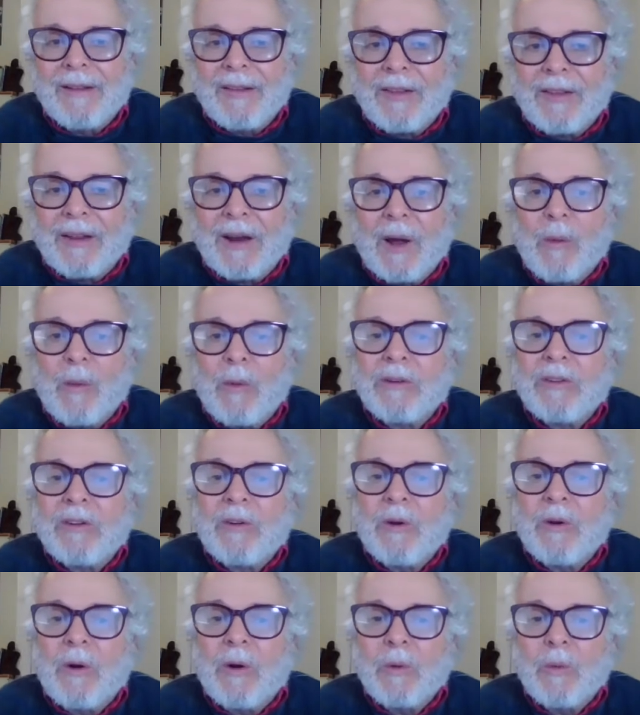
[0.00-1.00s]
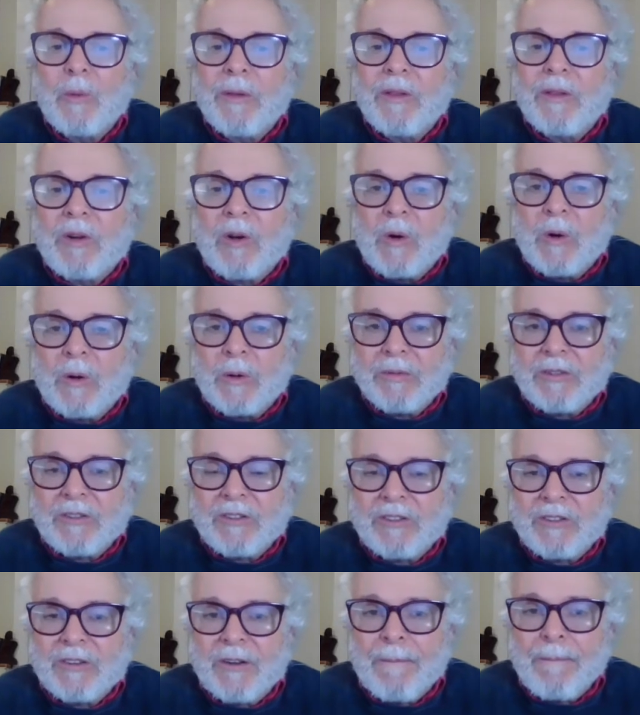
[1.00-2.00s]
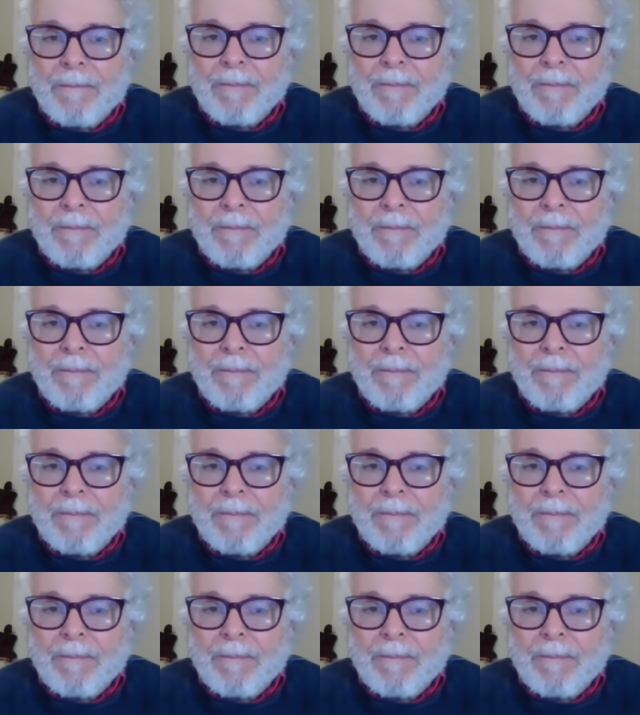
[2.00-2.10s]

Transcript: Then I was alone with the corpse.